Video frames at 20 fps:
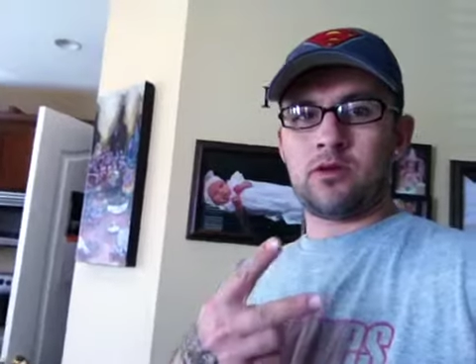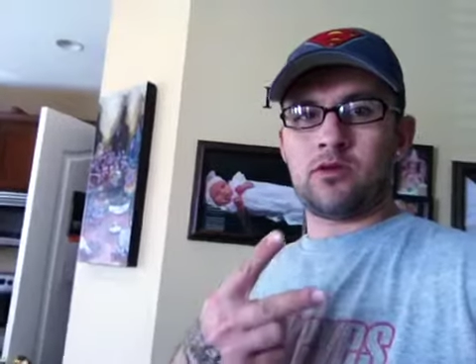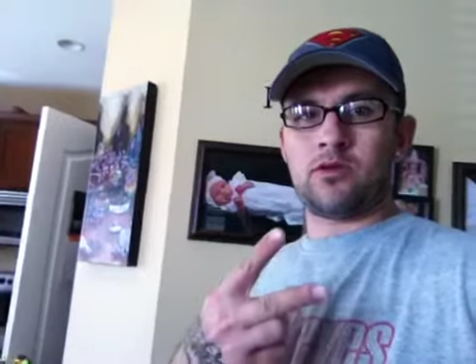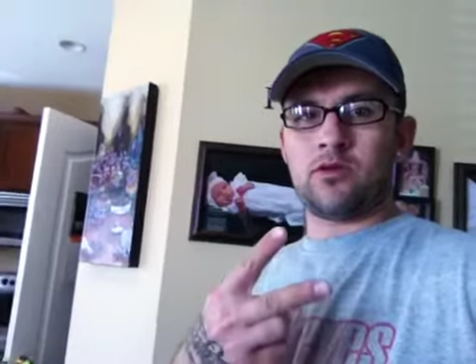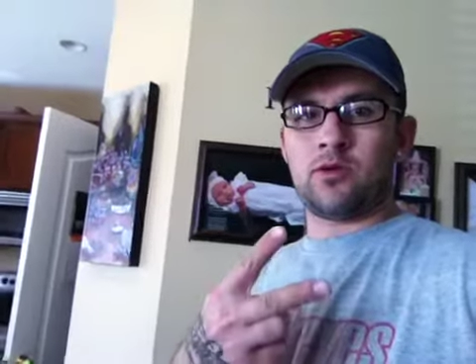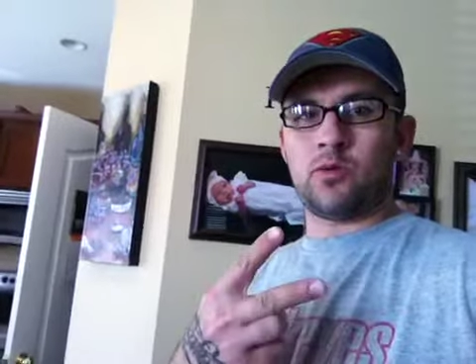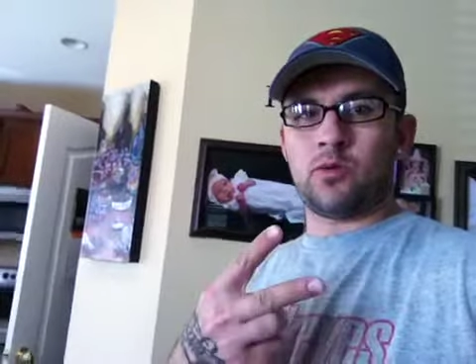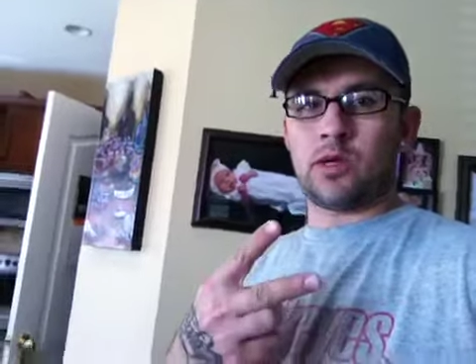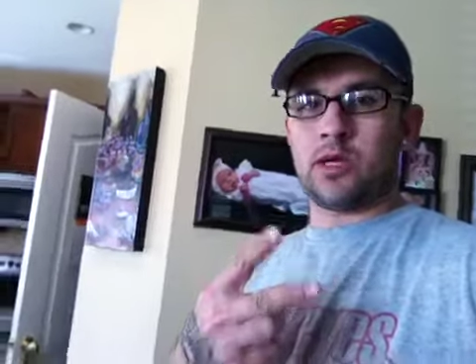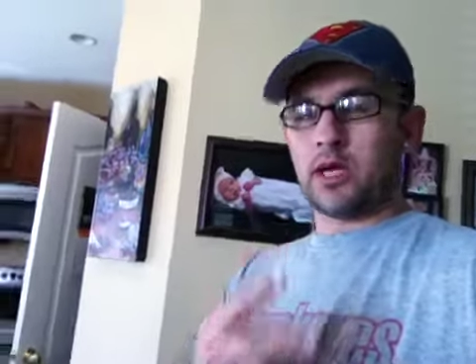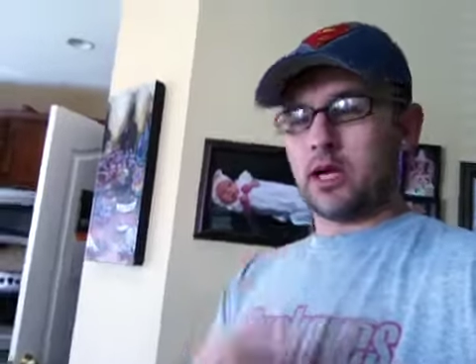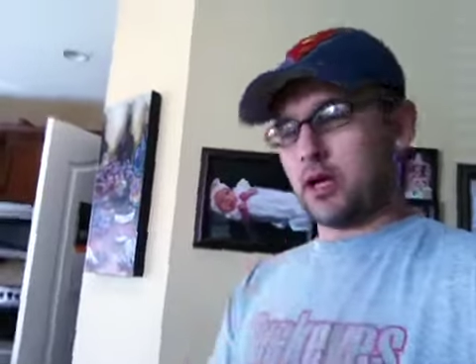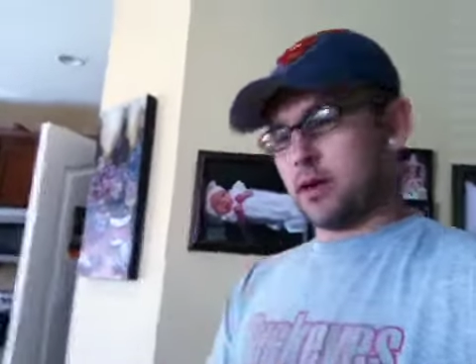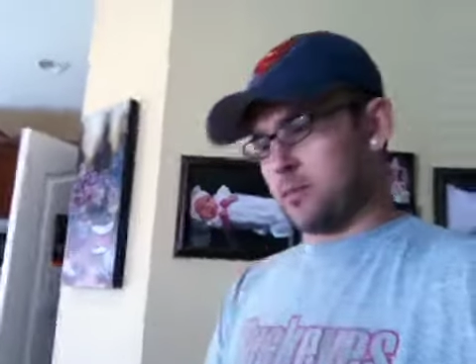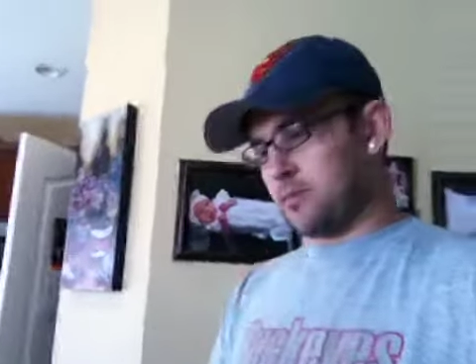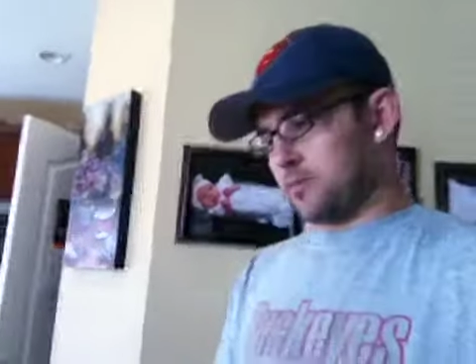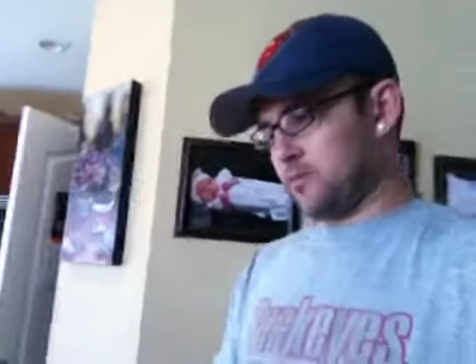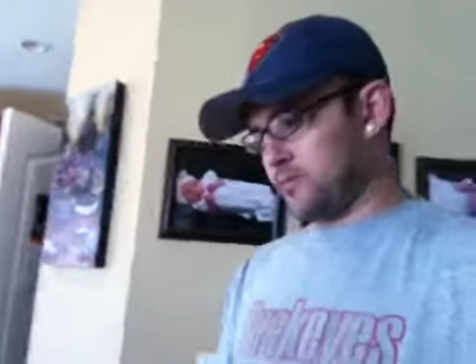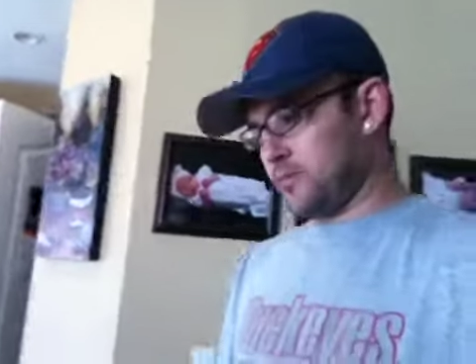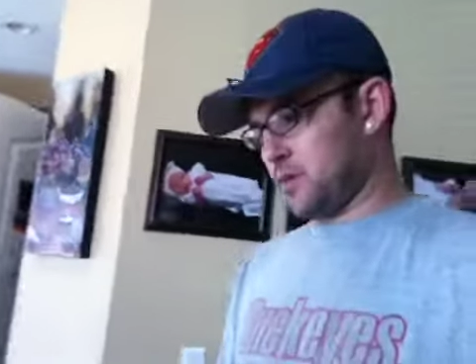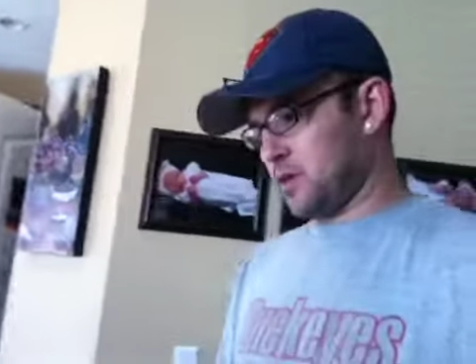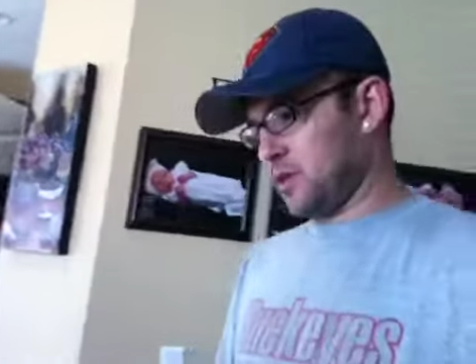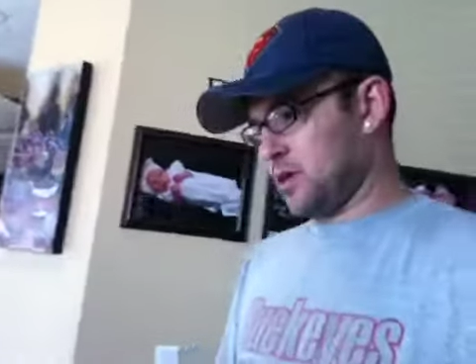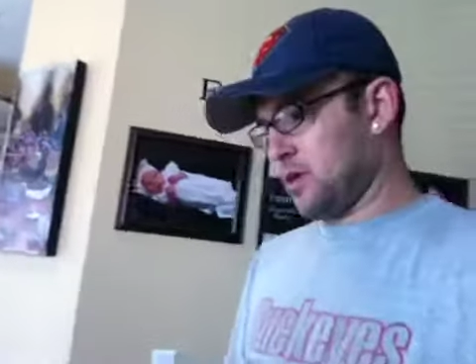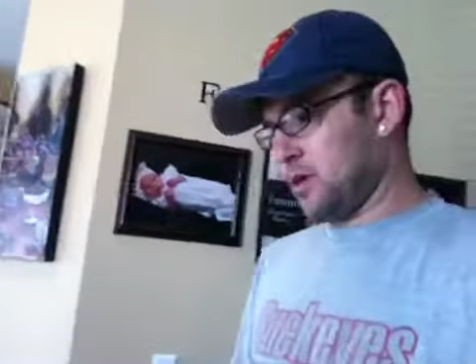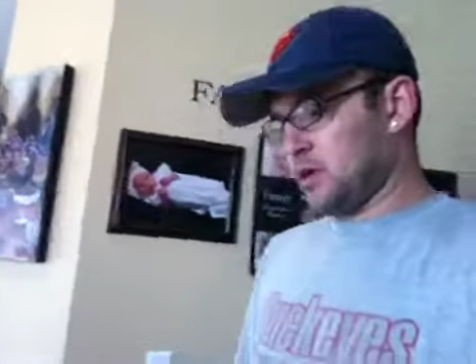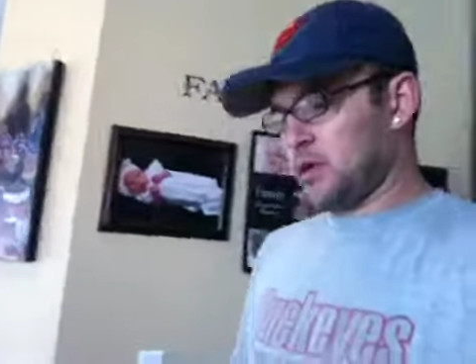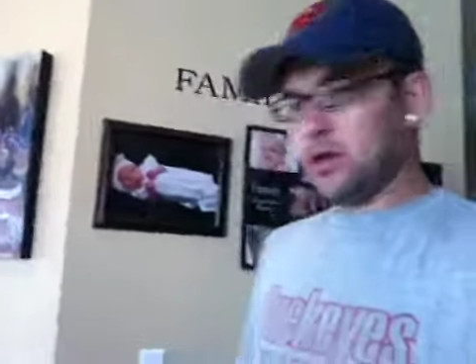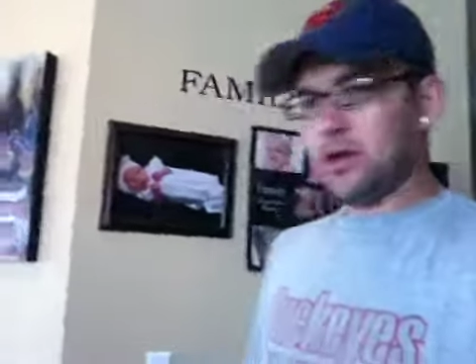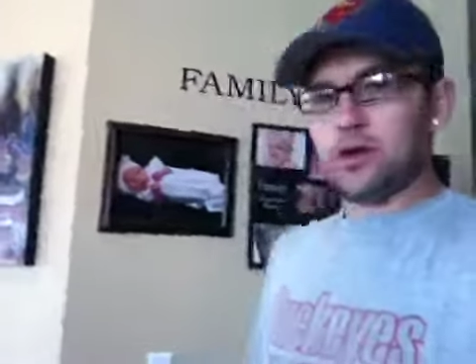YouTube, what up?
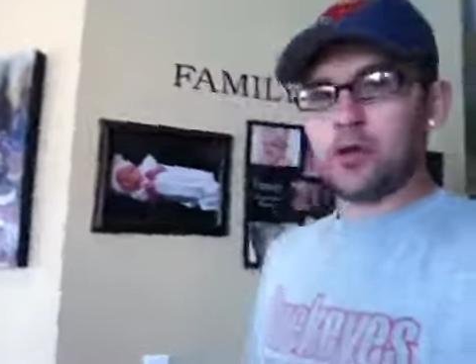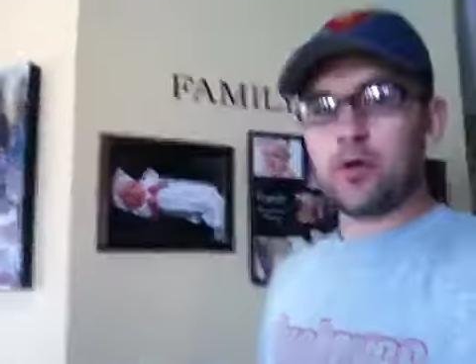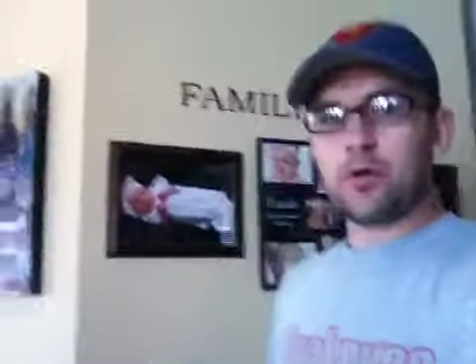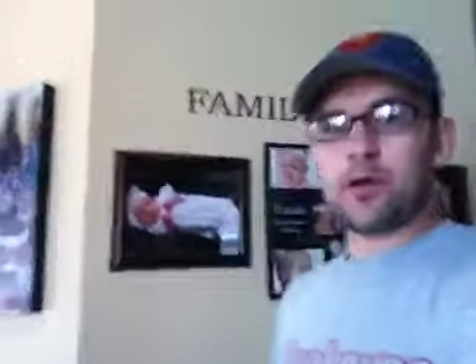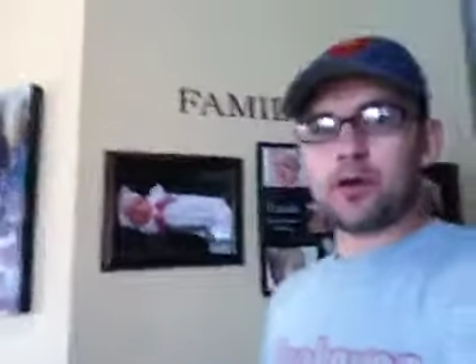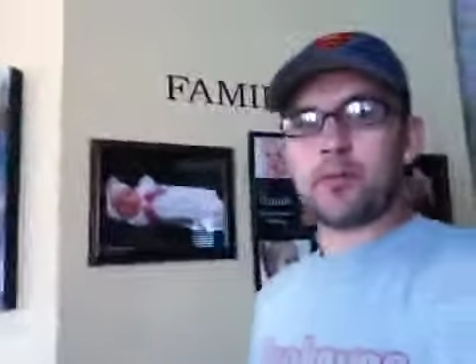Huda